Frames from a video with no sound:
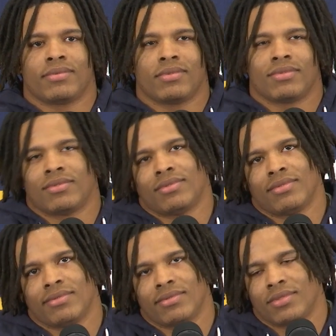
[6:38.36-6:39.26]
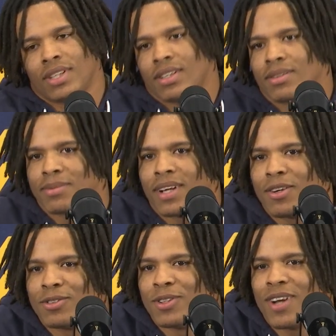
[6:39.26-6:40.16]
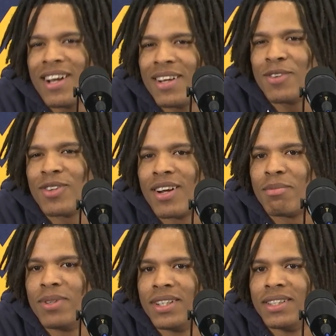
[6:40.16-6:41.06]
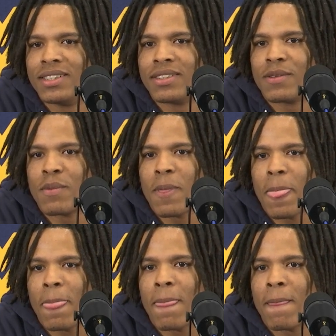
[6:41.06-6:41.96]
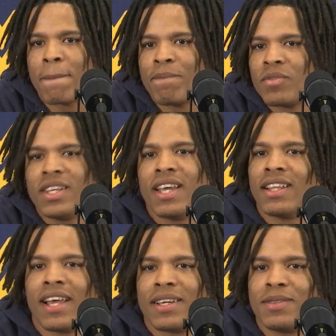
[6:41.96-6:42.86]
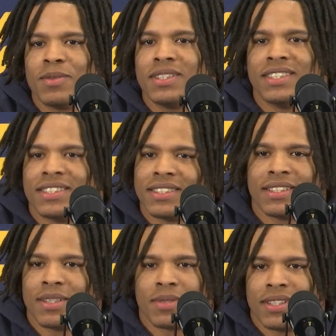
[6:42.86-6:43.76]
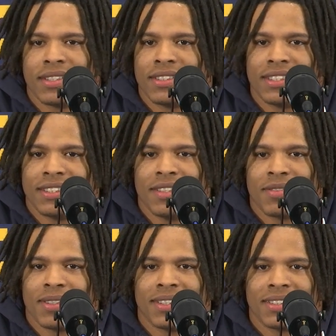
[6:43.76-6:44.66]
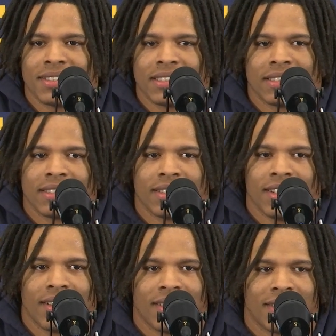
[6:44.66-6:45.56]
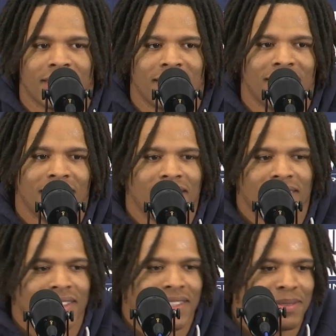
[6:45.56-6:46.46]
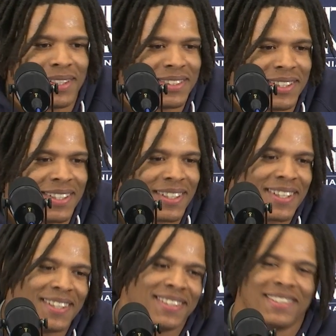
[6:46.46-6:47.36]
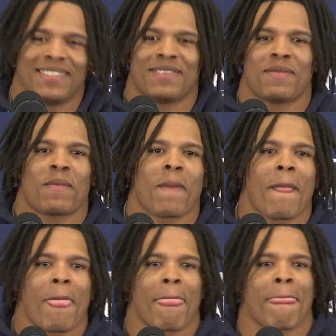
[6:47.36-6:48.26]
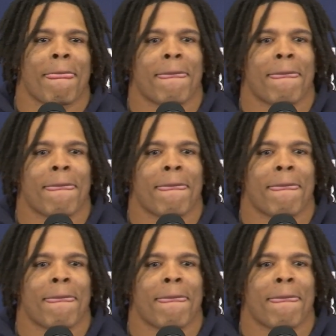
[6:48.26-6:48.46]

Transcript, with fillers: damn, I don't know. I, I don't know how to put it. Yeah, like we just, you know what I'm saying, just different. Yeah. That's it. Okay. Of the place that you're